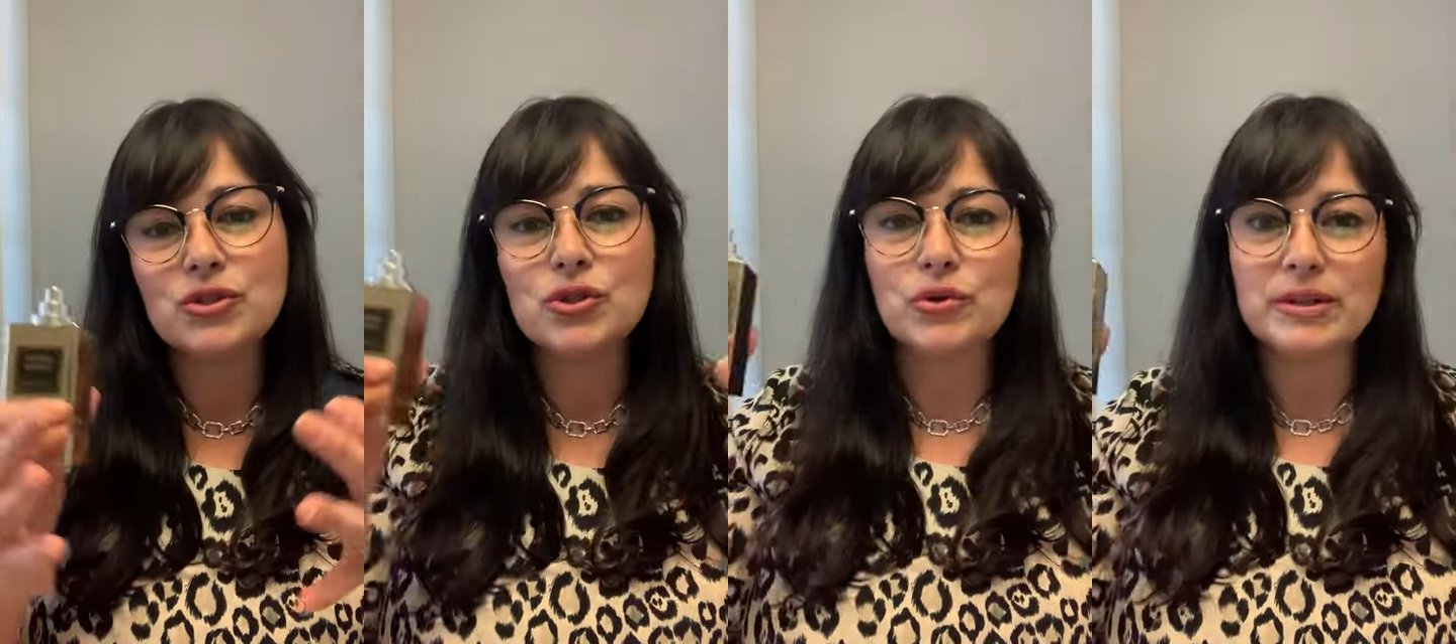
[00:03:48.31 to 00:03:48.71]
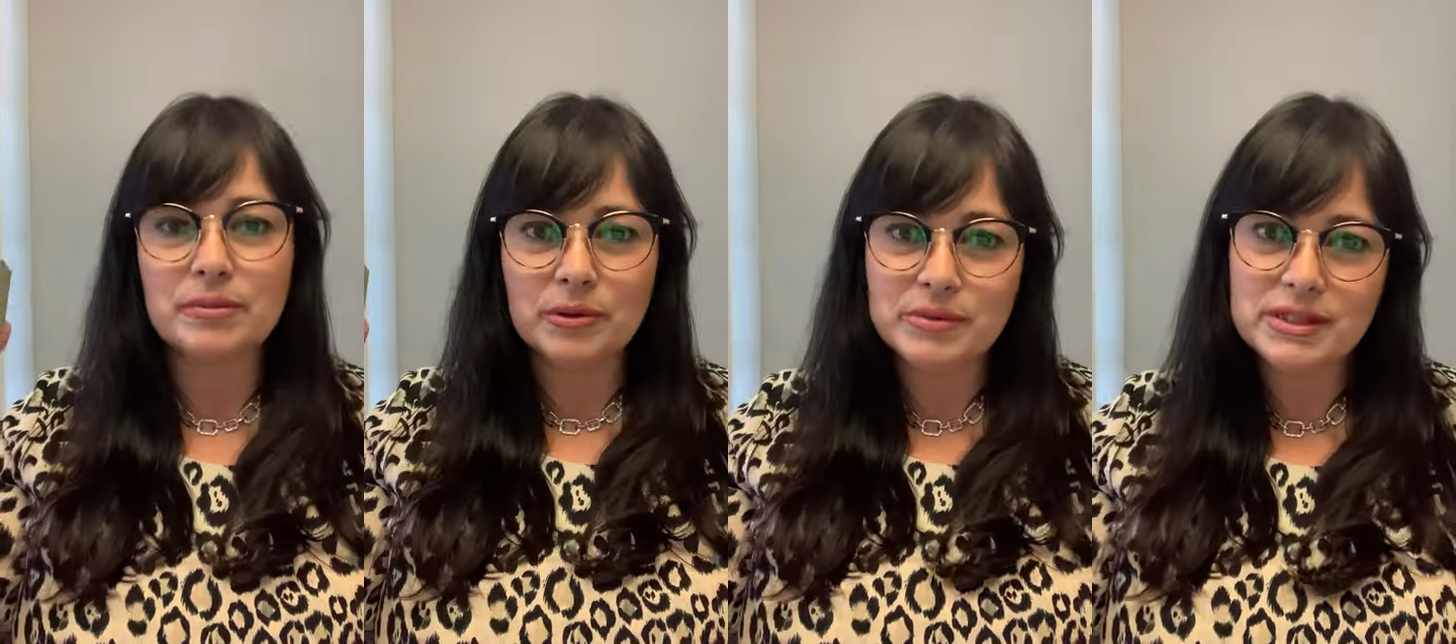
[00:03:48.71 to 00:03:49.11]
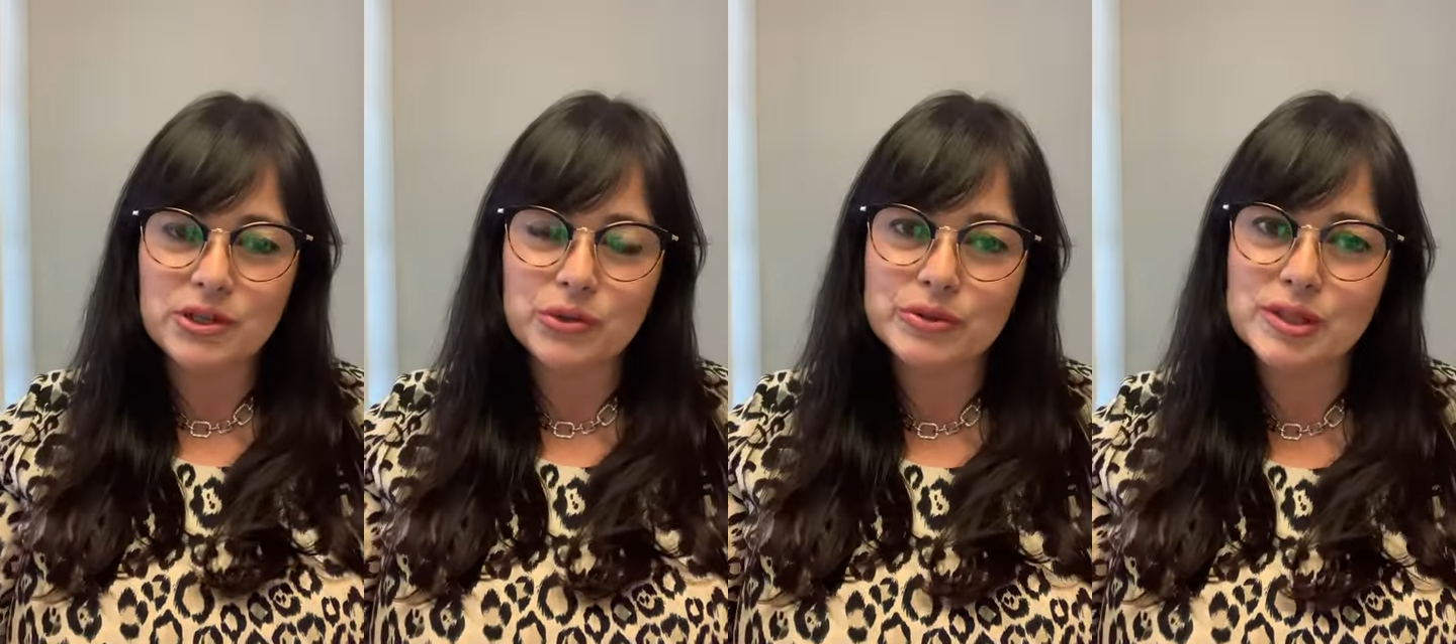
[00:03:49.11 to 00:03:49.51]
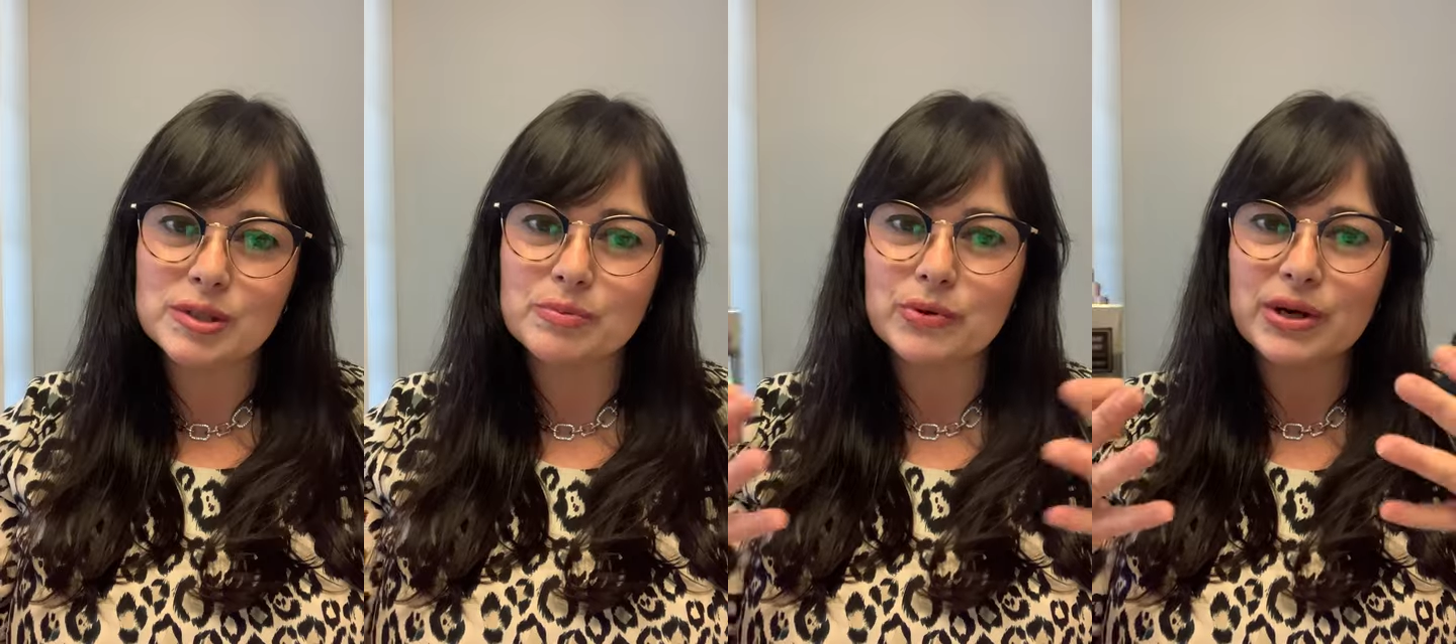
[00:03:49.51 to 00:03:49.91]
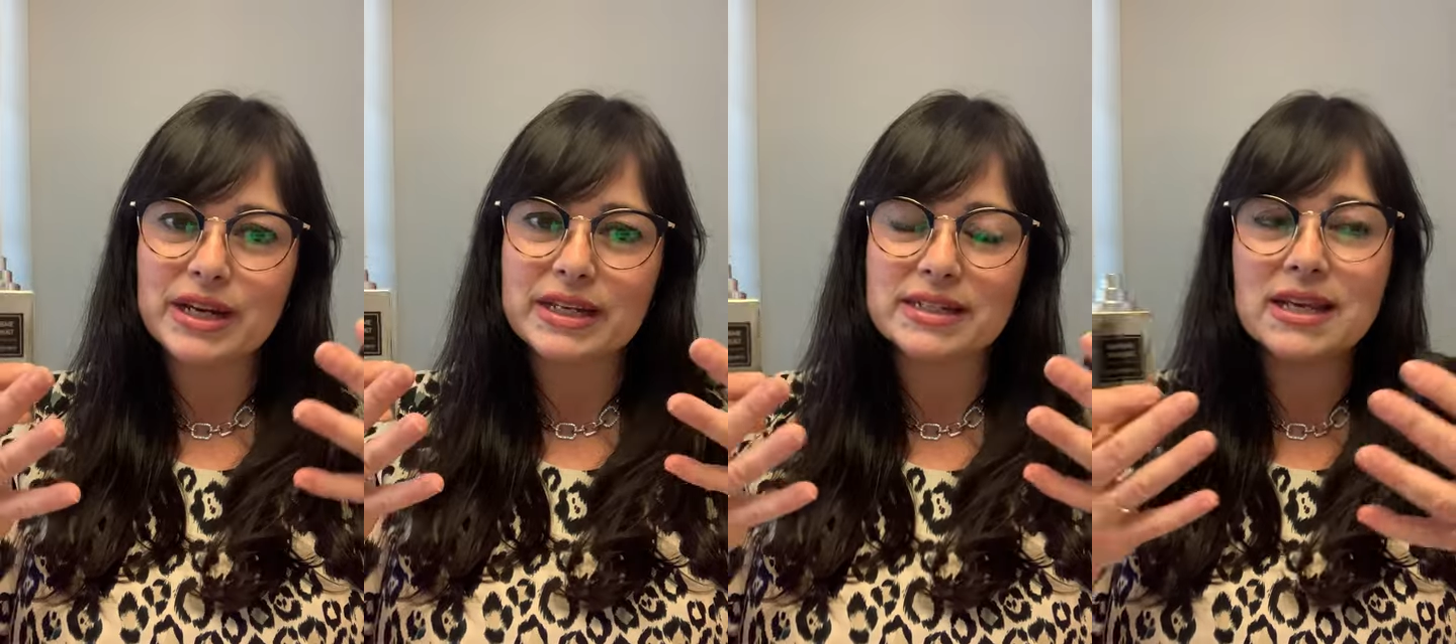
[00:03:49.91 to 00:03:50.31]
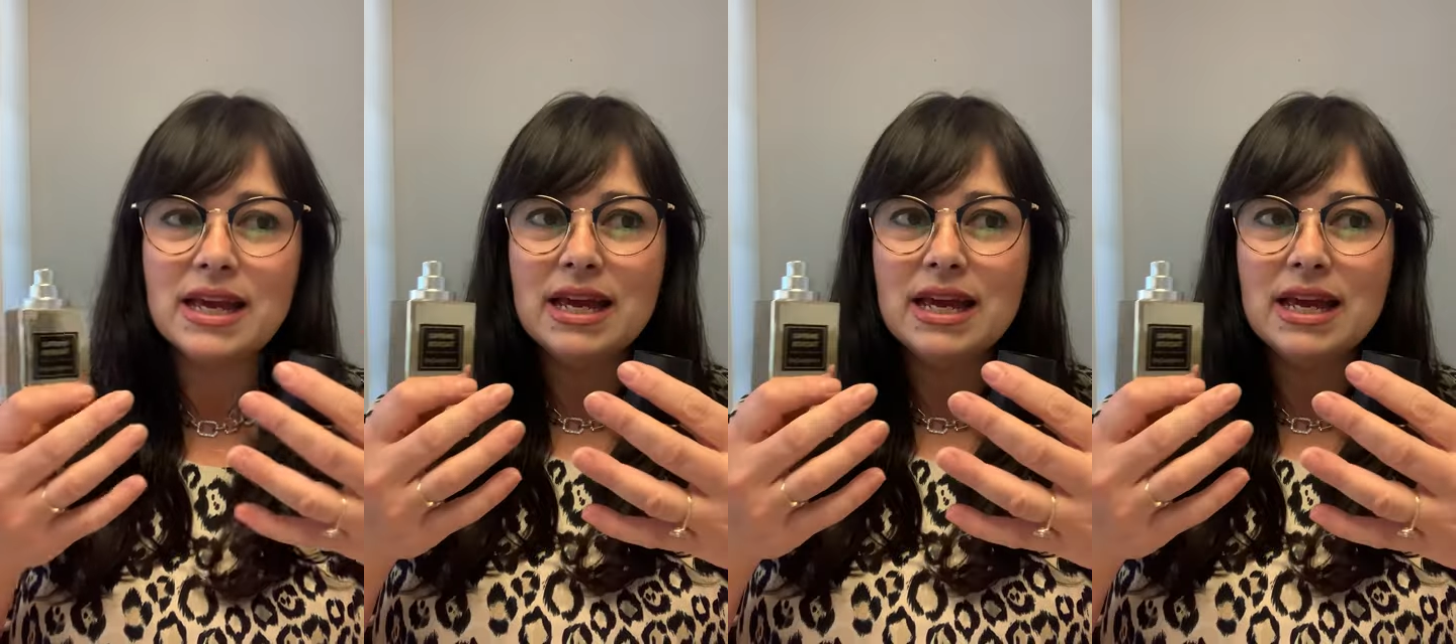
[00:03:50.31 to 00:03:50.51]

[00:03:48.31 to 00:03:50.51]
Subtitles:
So at the moment you spray it,